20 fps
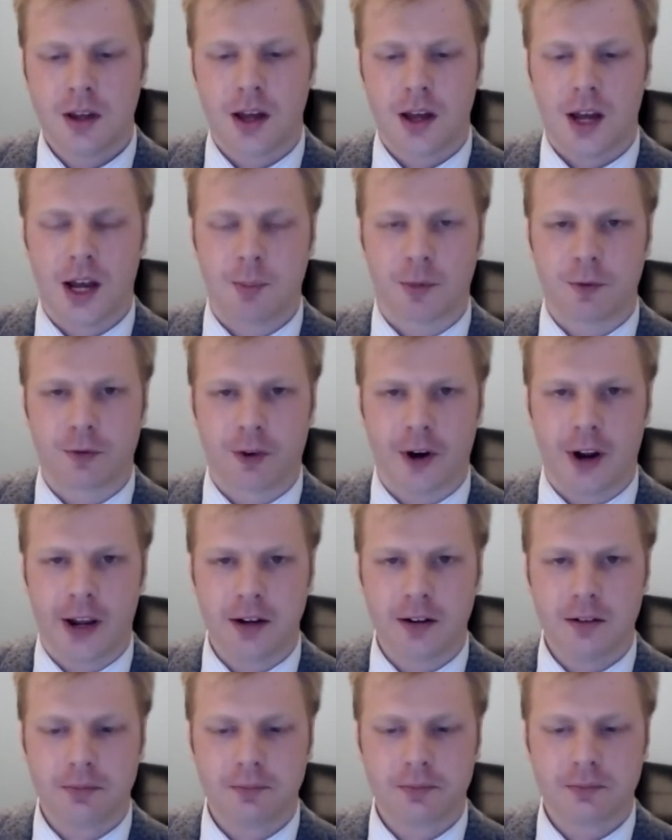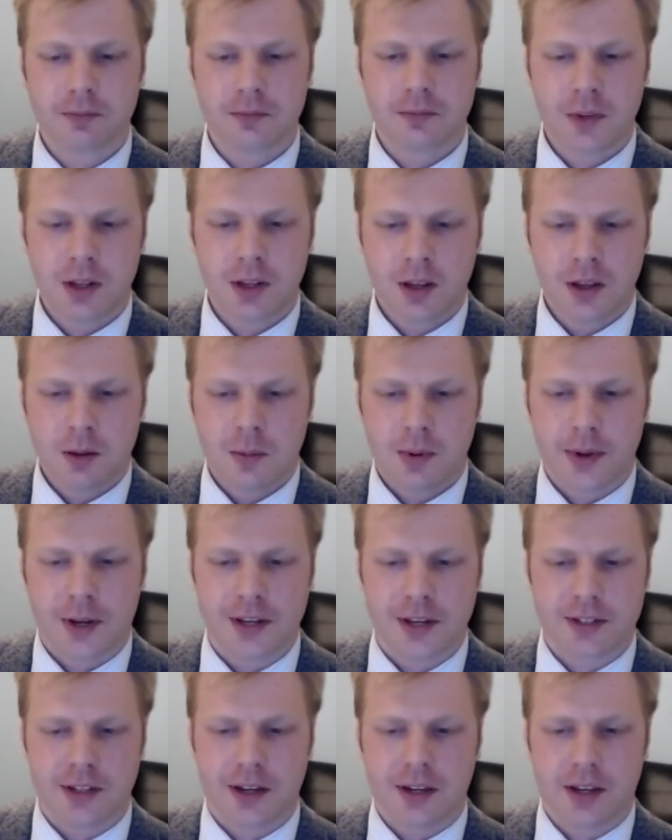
I'm afraid because